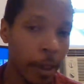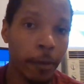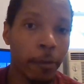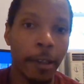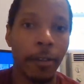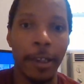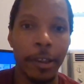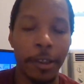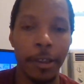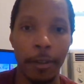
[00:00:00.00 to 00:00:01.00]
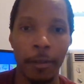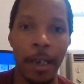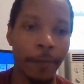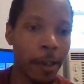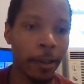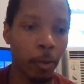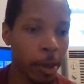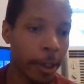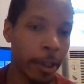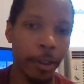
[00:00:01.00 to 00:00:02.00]
And granted, like she said, life got in the
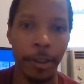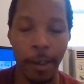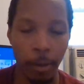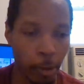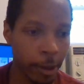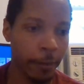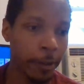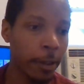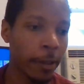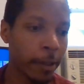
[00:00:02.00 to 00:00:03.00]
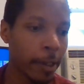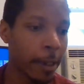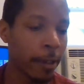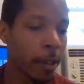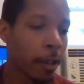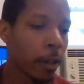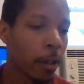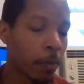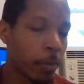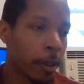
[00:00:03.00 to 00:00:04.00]
way, kids got in the way, and everything like that.
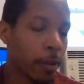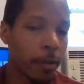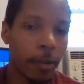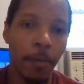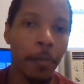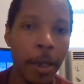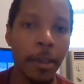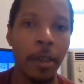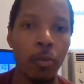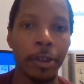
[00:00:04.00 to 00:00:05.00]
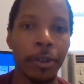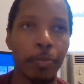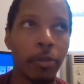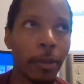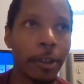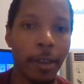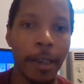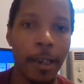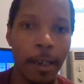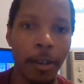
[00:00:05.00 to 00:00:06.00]
But painting was pretty much
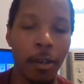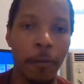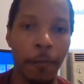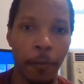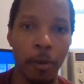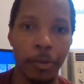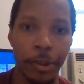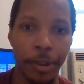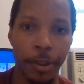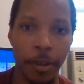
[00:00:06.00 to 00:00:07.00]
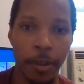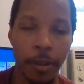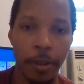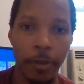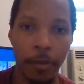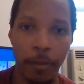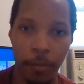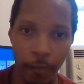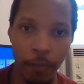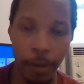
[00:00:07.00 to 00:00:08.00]
like kind of her first
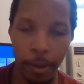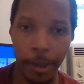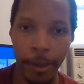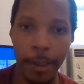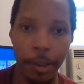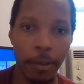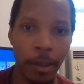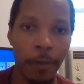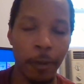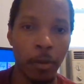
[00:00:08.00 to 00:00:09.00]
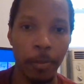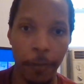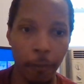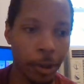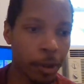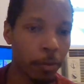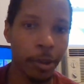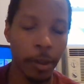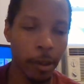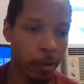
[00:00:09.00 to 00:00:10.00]
real thing that she loved doing before she
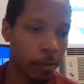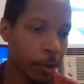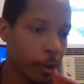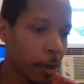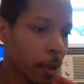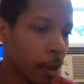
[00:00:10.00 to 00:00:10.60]
was a nurse.